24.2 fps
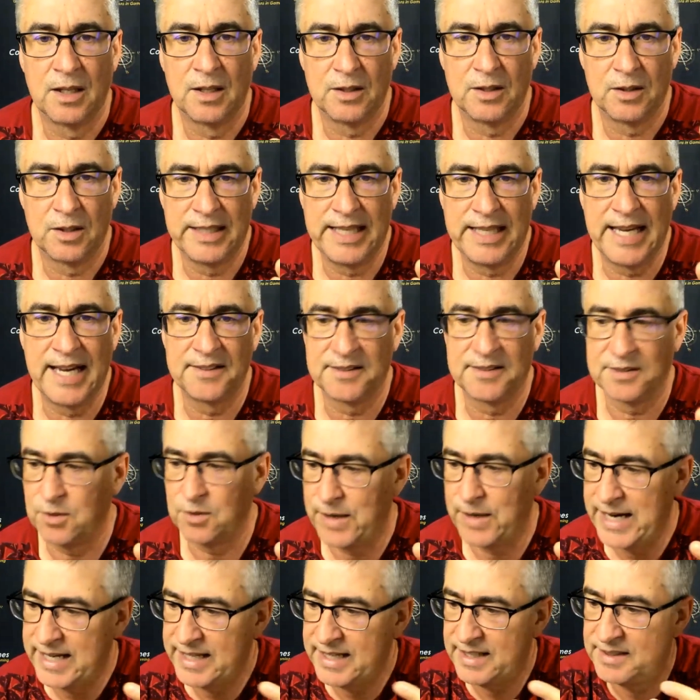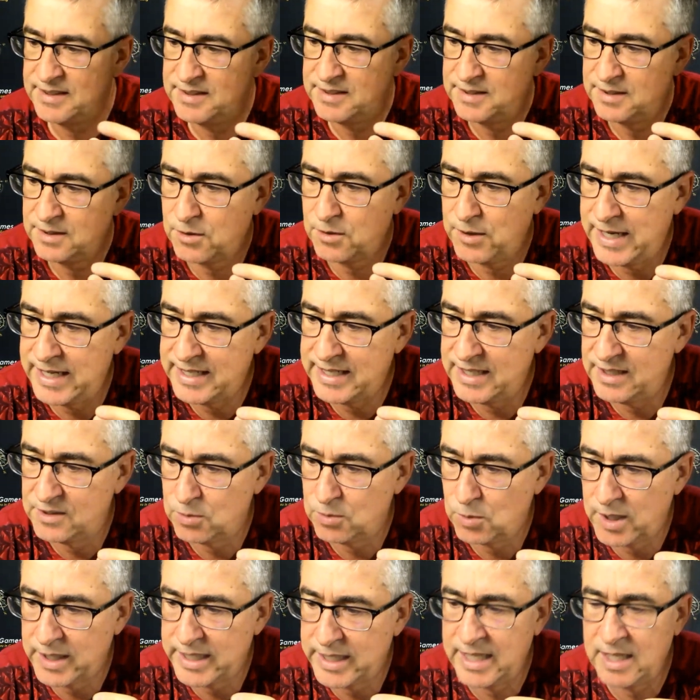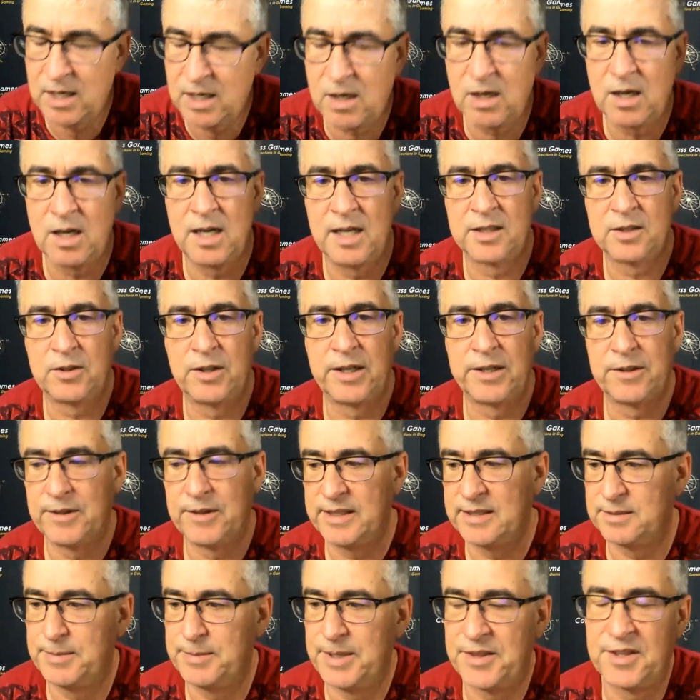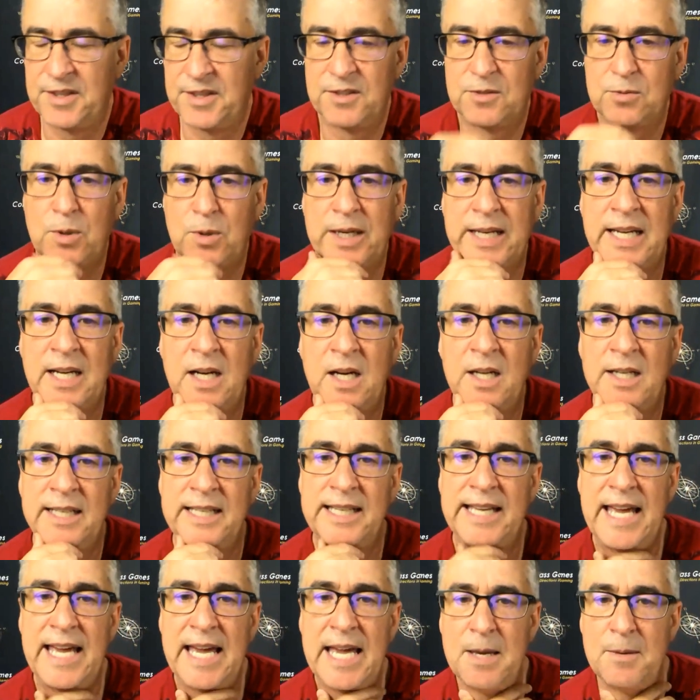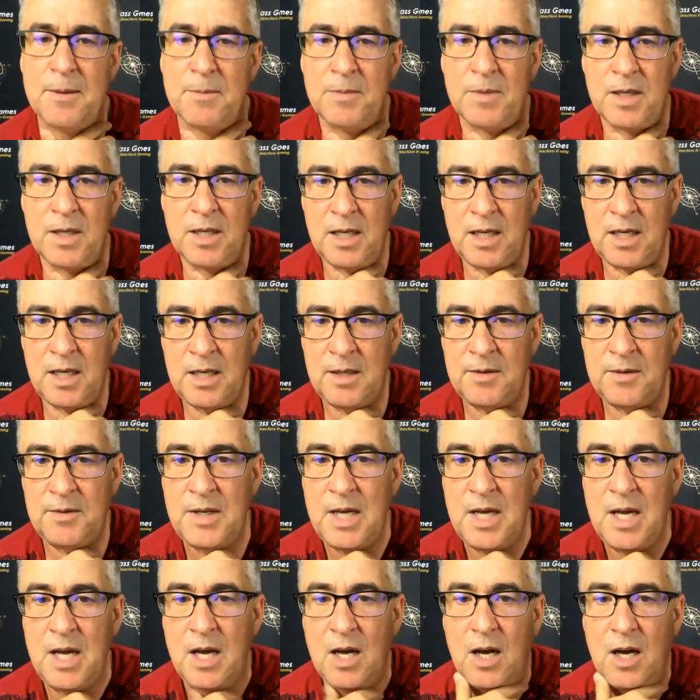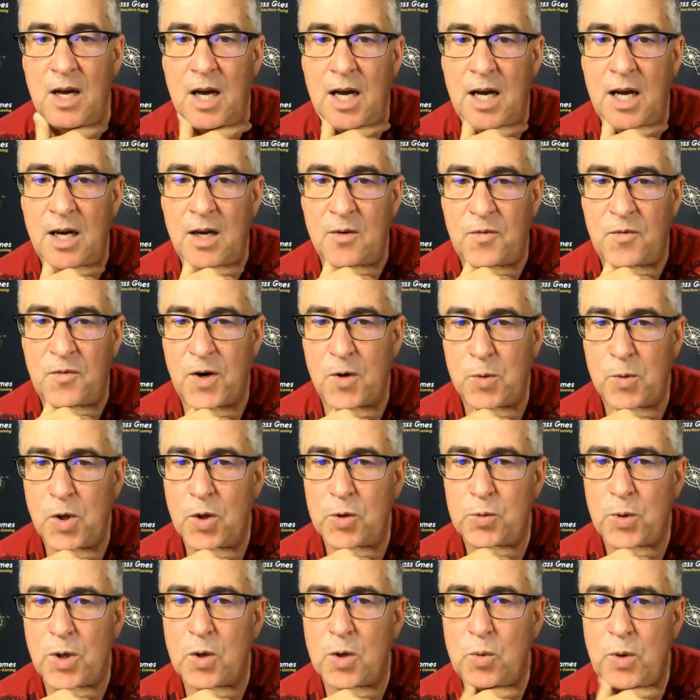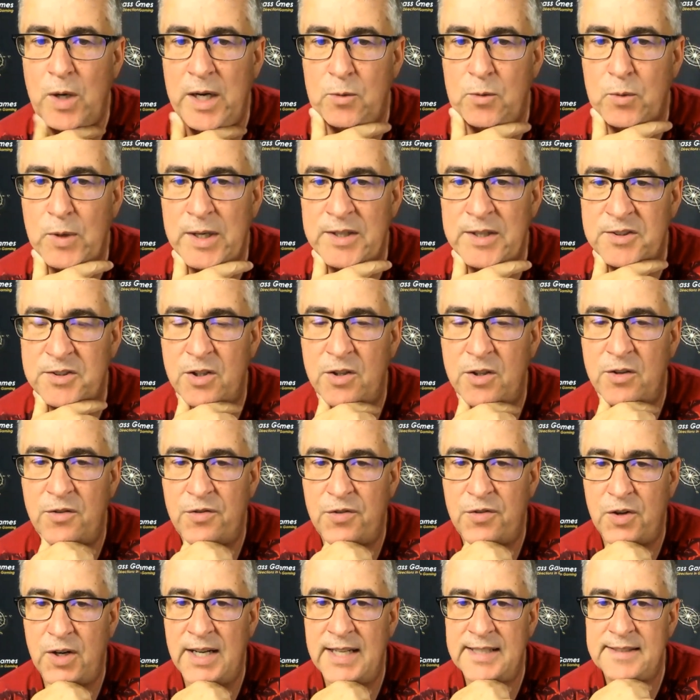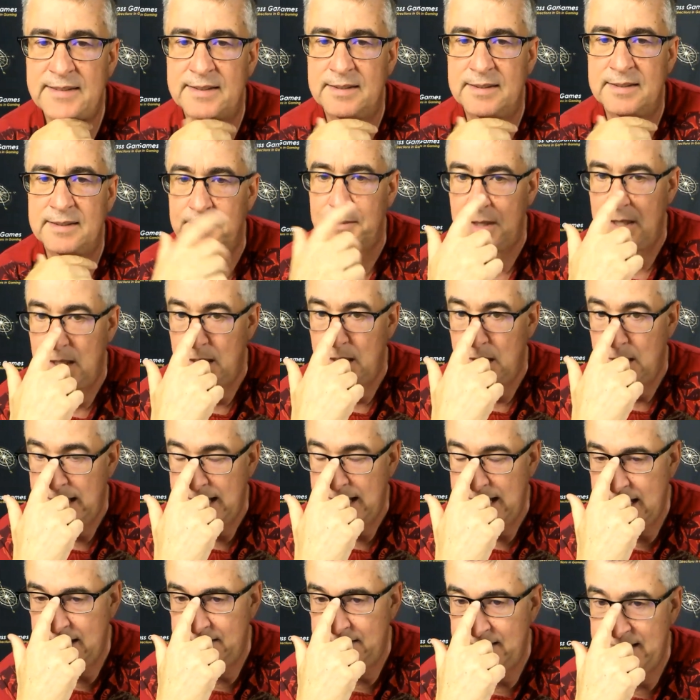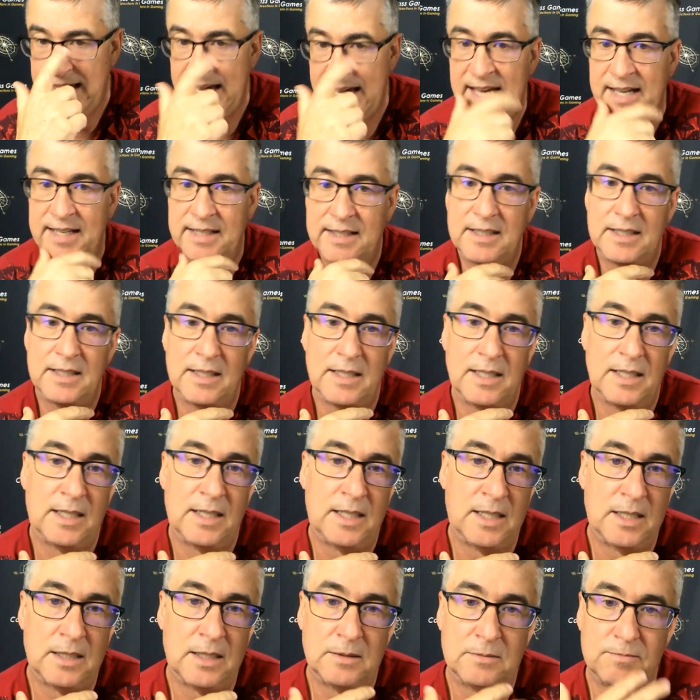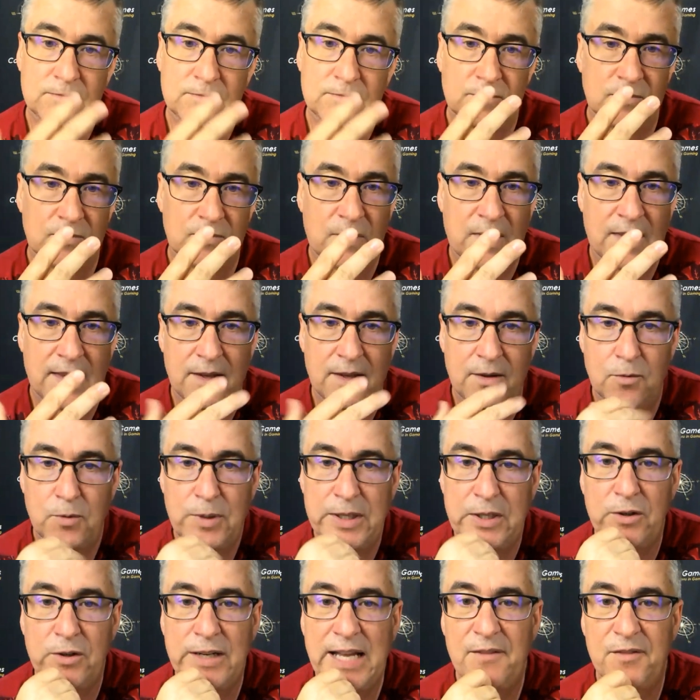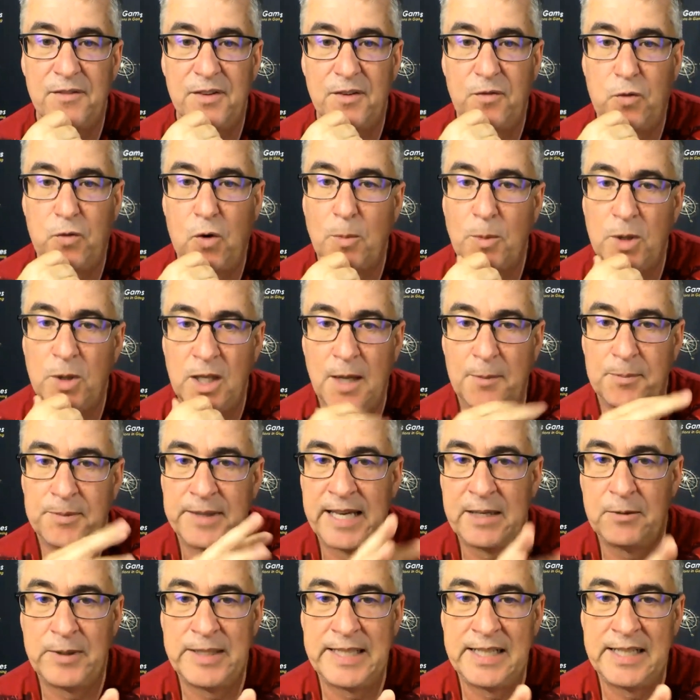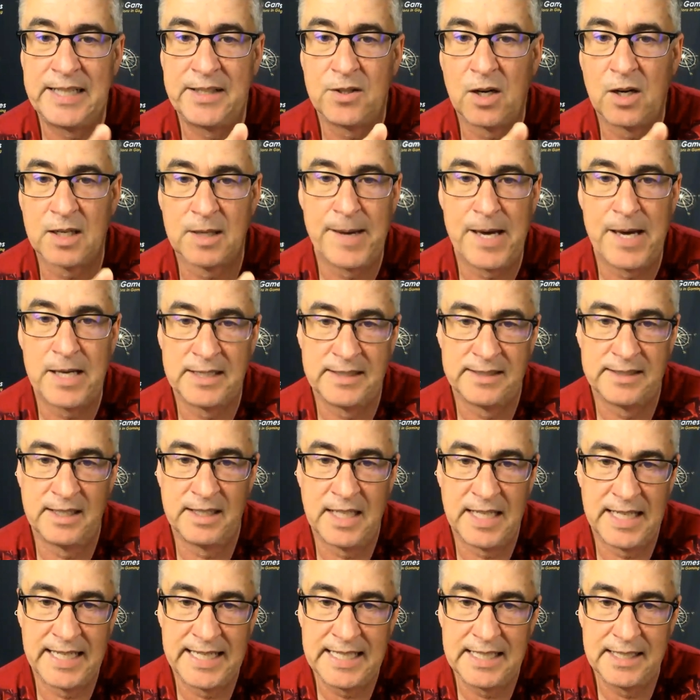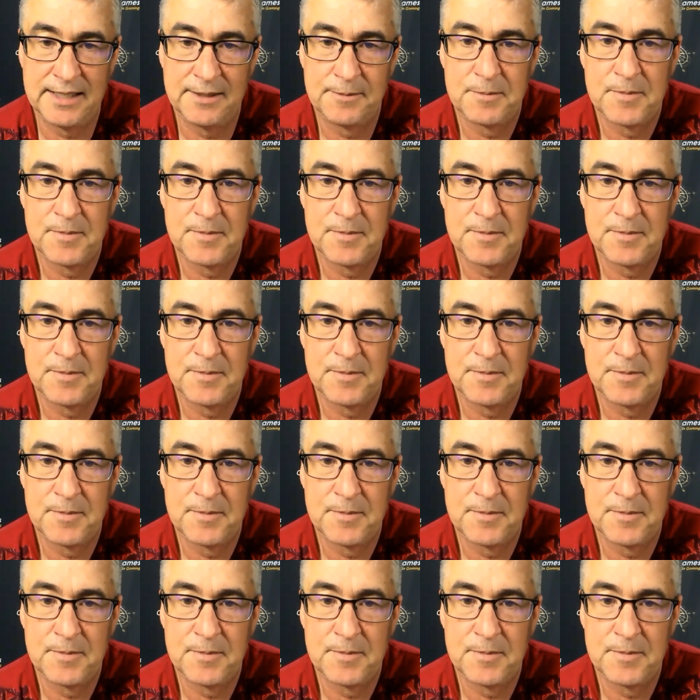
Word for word: yes, Greg is Greg is working on Gregory Smith is working on a game uh, uh, for World War One Western Front, and that uh, we don't have a formal update. We didn't talk about it tonight,